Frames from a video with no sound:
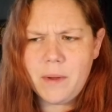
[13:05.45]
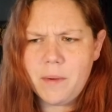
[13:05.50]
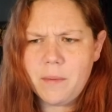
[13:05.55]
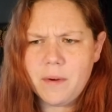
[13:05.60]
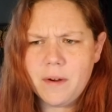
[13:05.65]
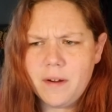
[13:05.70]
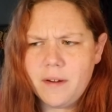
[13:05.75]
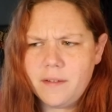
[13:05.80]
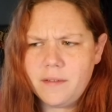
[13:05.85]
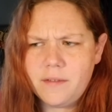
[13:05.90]

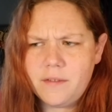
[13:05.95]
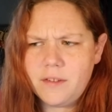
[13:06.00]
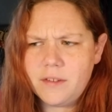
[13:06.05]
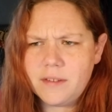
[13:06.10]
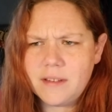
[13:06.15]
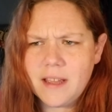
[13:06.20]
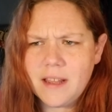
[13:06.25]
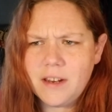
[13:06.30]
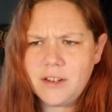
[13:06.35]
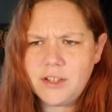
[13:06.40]
were
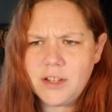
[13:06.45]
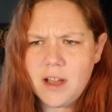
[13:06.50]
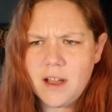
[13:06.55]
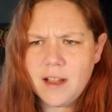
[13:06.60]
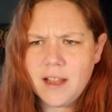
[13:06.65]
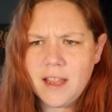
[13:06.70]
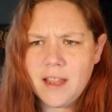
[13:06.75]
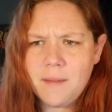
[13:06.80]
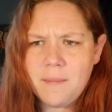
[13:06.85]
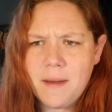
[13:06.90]
just kind of
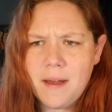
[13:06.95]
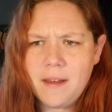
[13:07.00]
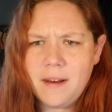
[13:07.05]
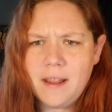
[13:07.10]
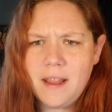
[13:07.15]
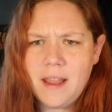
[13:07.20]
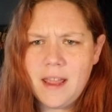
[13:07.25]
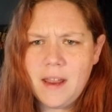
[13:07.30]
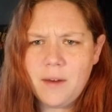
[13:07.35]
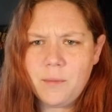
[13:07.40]
talking about
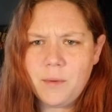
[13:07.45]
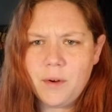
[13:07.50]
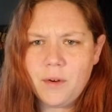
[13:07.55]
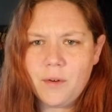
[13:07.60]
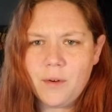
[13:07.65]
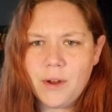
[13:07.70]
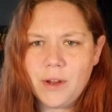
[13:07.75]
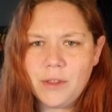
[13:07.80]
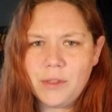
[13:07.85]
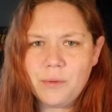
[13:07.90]
it, and we were
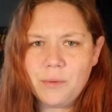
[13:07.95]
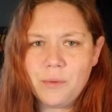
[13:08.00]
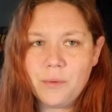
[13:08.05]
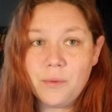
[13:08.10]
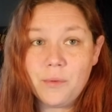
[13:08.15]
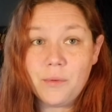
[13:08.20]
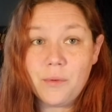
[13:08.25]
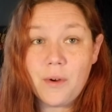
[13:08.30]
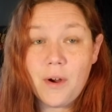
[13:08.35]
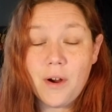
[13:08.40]
going
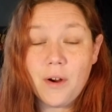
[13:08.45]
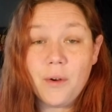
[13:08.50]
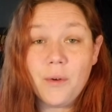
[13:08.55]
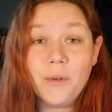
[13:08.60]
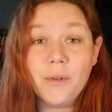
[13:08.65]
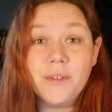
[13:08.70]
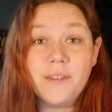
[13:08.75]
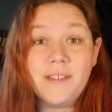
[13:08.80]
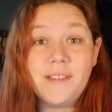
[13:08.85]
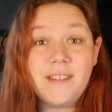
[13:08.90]
through our
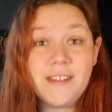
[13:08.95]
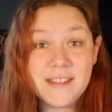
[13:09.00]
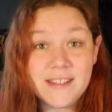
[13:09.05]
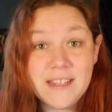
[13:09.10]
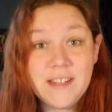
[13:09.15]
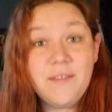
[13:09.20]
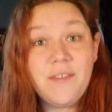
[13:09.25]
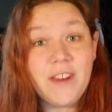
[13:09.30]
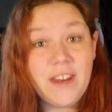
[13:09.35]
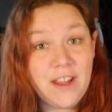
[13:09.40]
old
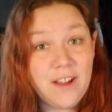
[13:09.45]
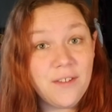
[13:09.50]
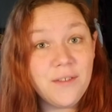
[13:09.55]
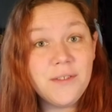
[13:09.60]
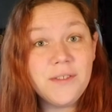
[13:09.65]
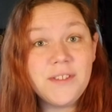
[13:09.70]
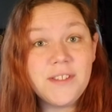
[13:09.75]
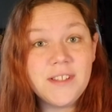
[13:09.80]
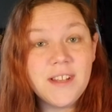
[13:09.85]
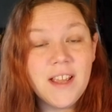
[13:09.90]
Disney
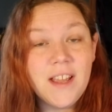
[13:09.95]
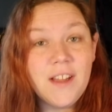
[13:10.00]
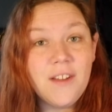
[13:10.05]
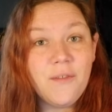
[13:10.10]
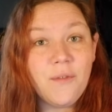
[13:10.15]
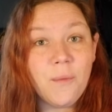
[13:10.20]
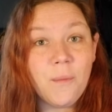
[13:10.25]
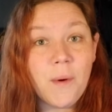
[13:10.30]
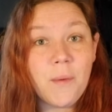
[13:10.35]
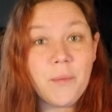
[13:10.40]
videos
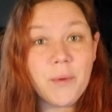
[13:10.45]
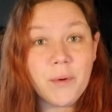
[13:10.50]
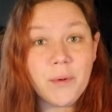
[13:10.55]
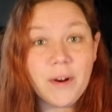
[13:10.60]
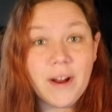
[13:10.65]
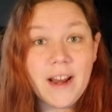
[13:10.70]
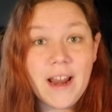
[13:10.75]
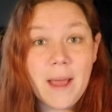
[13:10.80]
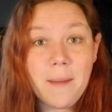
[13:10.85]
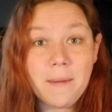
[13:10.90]
from when we
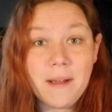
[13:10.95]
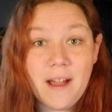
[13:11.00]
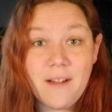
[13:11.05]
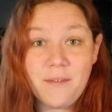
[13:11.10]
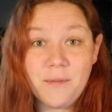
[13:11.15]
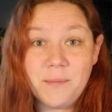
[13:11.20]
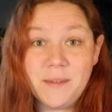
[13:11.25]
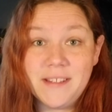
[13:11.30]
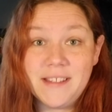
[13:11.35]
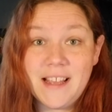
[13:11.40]
were at Epcot
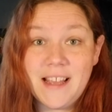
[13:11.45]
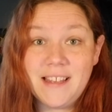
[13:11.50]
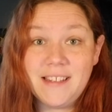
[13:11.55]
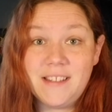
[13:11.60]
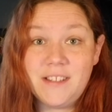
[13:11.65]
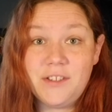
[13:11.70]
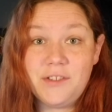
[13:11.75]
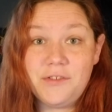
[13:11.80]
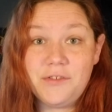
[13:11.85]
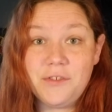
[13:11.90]
from this
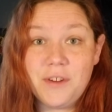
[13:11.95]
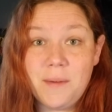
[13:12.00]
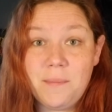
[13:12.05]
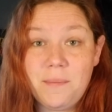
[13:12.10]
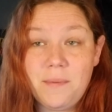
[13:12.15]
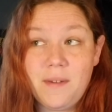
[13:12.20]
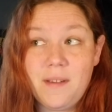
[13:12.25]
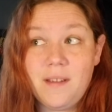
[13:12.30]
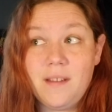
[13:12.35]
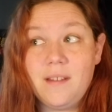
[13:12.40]
last
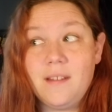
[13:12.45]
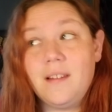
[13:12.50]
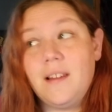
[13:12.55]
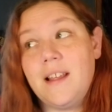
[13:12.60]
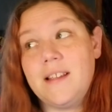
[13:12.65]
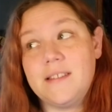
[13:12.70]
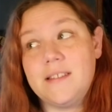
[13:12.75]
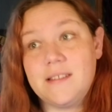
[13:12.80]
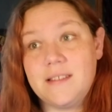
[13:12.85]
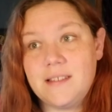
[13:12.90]
trip in
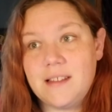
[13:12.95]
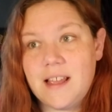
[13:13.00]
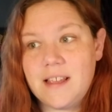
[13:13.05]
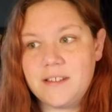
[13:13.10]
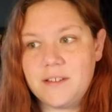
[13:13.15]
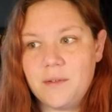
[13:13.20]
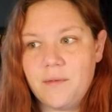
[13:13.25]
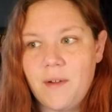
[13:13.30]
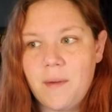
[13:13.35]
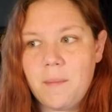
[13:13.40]
last
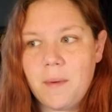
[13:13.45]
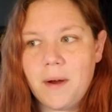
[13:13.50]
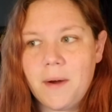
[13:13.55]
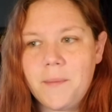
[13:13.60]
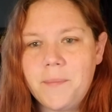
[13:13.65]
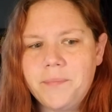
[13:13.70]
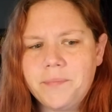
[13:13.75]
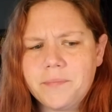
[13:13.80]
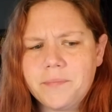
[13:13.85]
November.